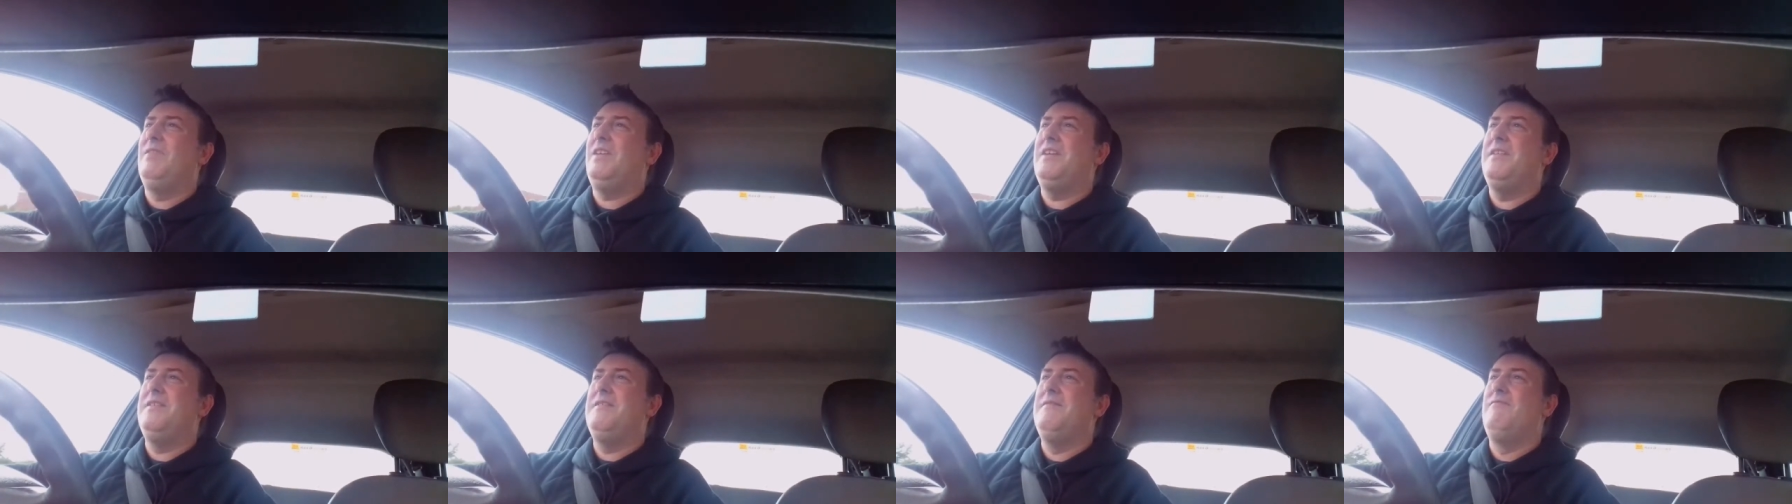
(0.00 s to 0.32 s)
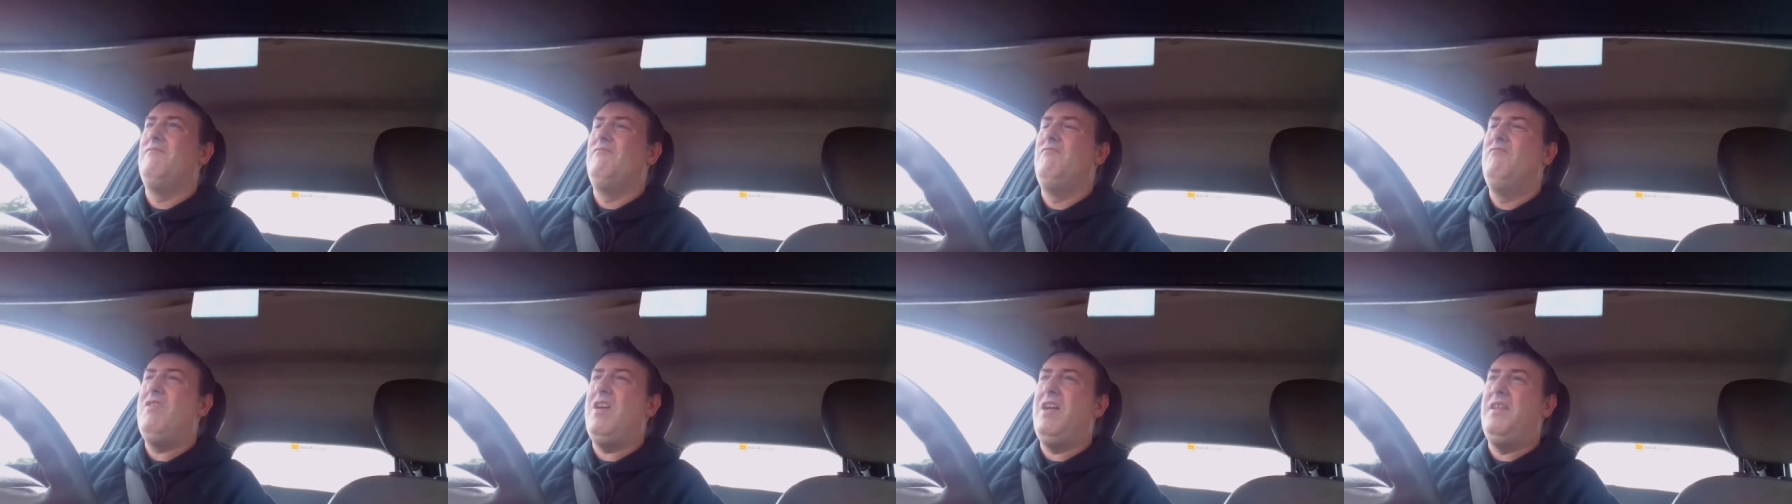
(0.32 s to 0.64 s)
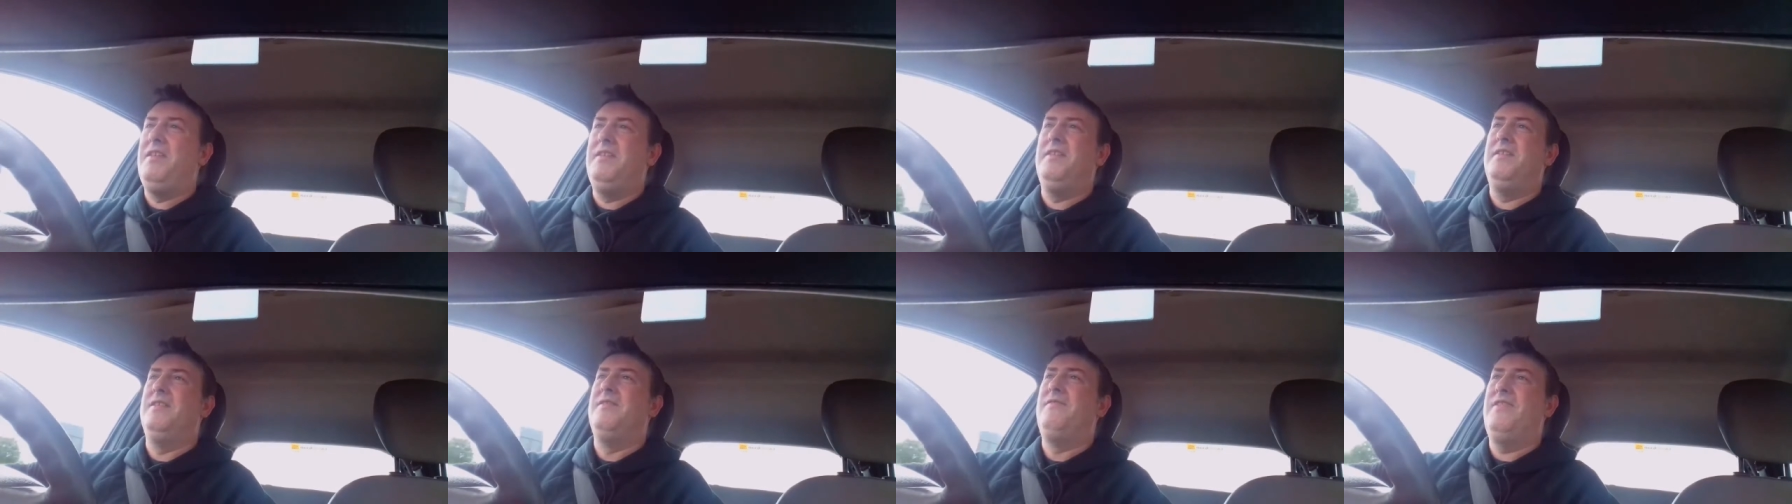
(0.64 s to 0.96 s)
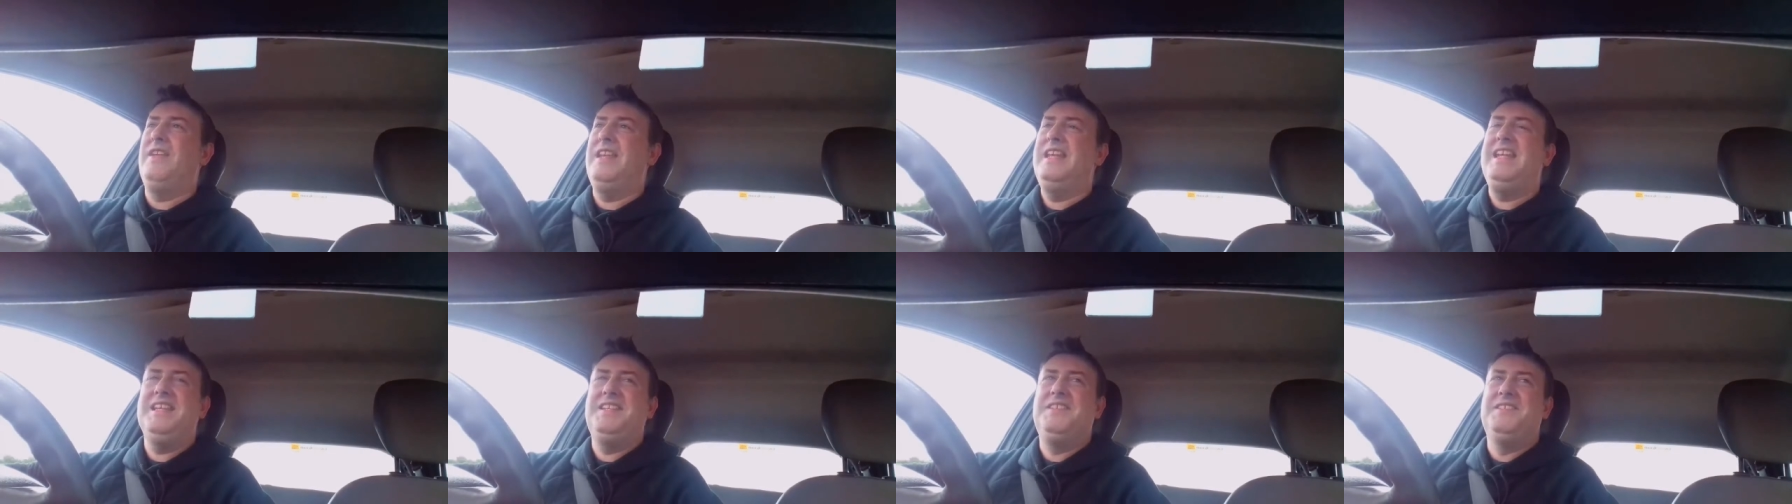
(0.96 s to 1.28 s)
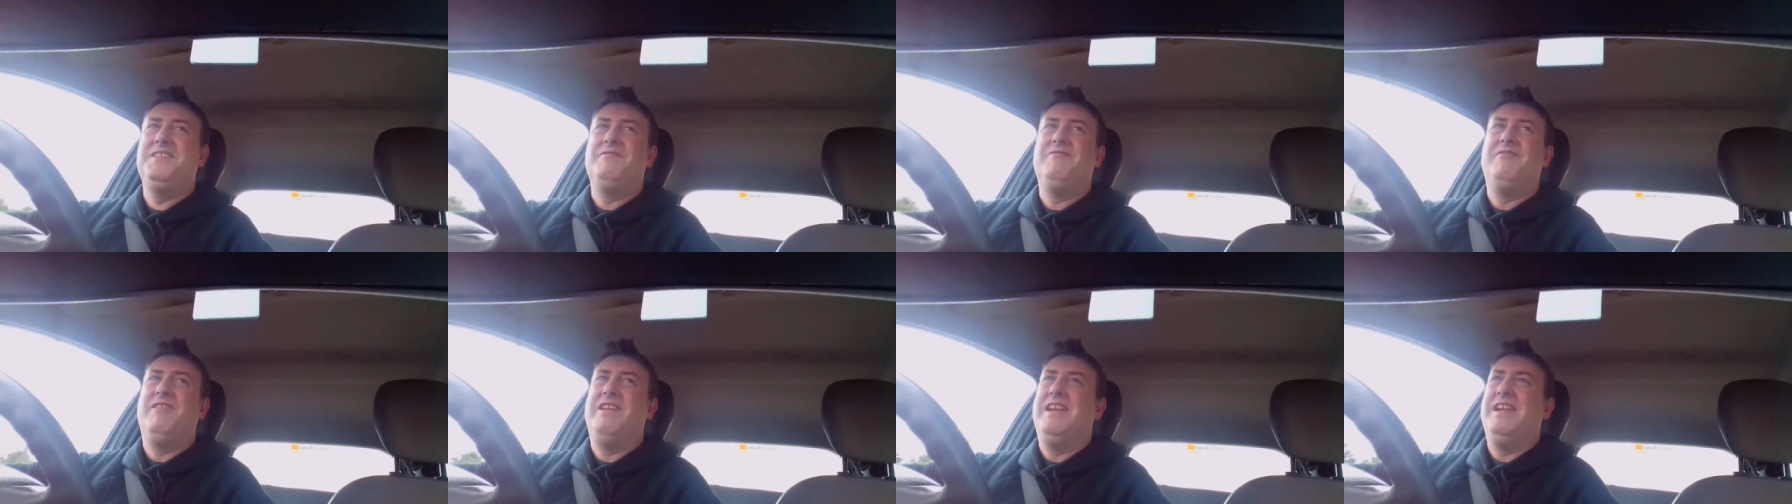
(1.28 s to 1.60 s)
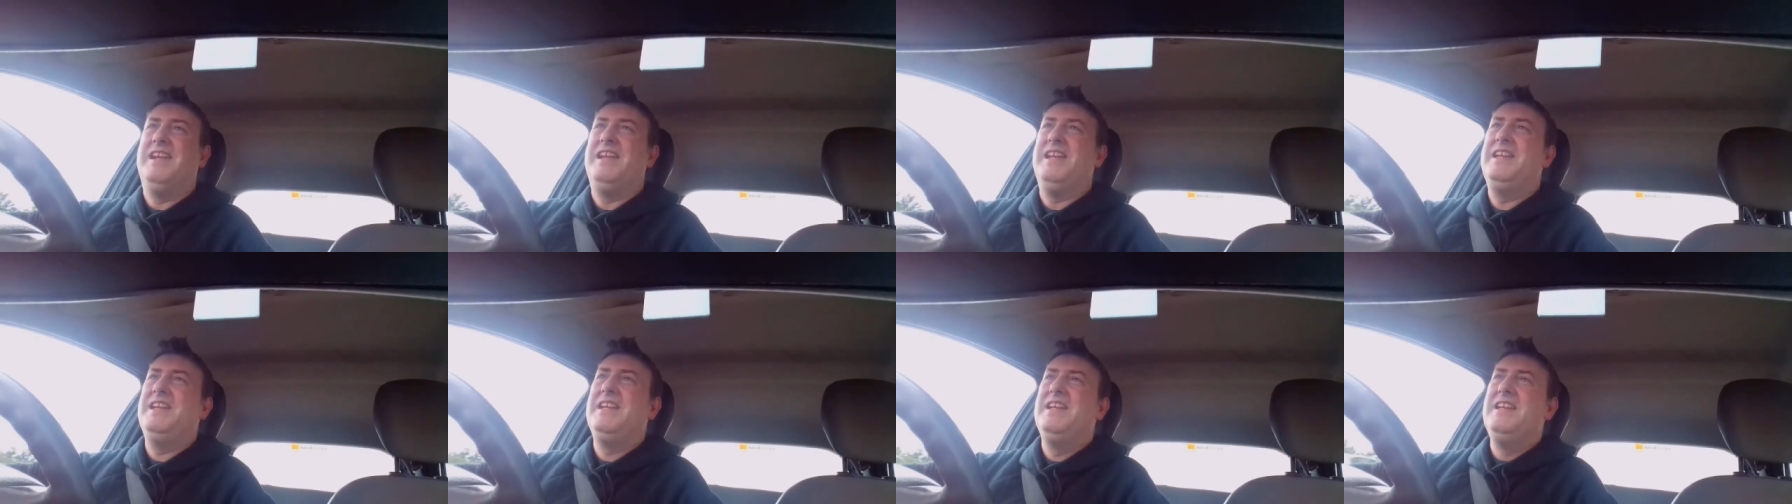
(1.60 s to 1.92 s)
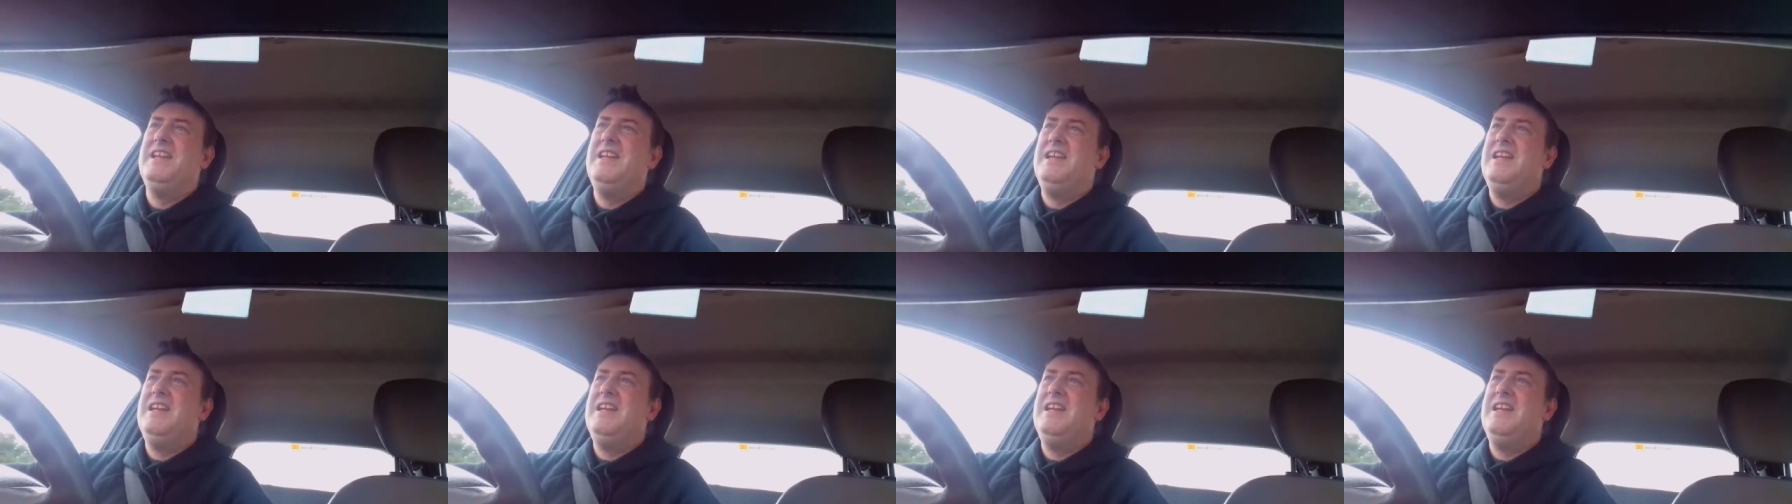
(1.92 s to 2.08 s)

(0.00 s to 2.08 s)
kind of run of the litter really.